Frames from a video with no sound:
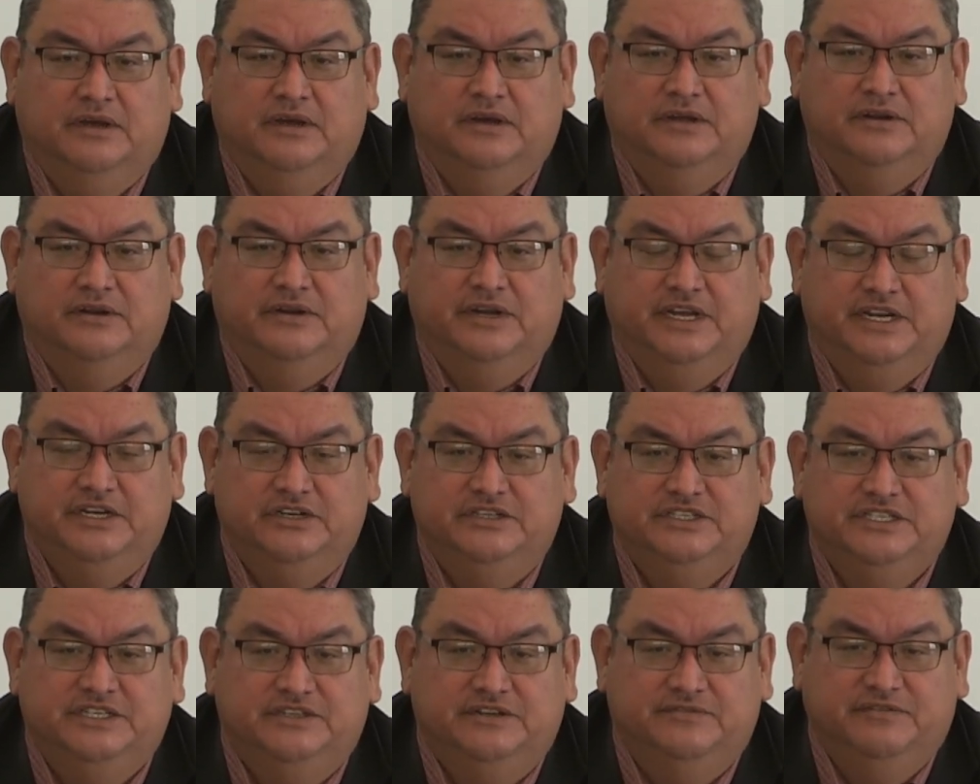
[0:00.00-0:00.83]
our
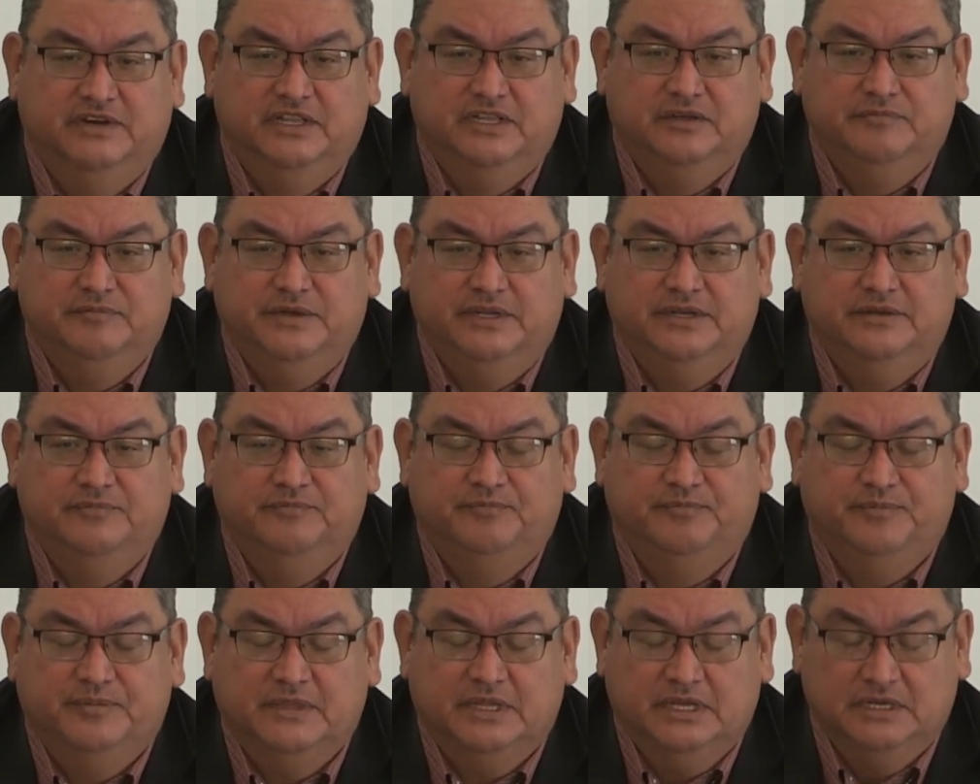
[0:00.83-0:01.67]
energy development.
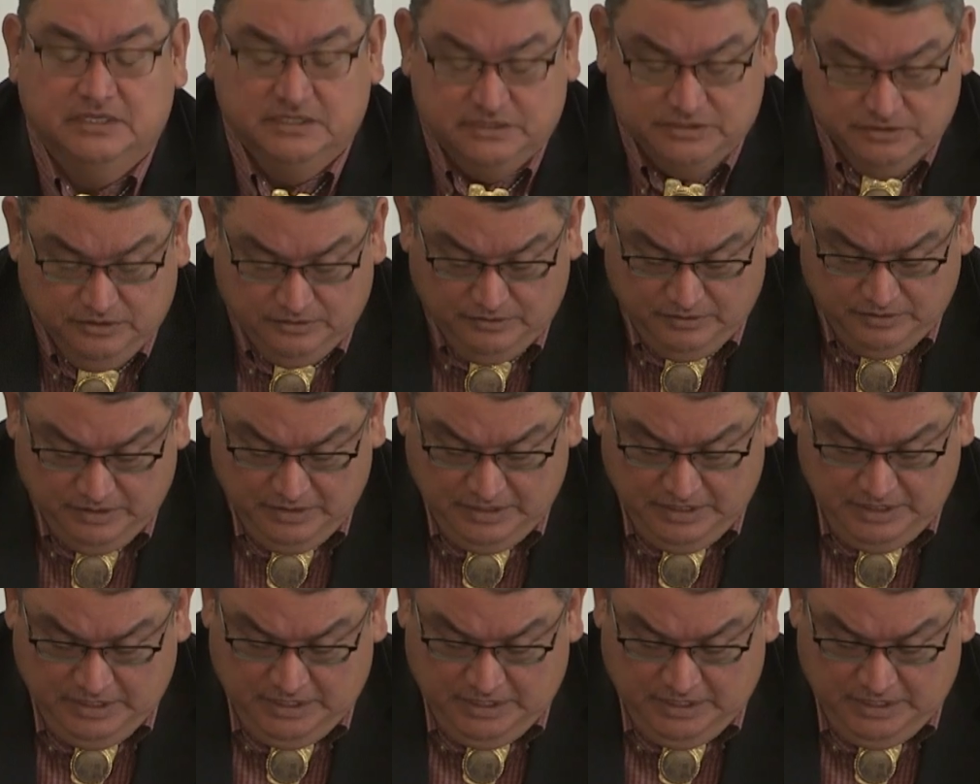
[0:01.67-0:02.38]
So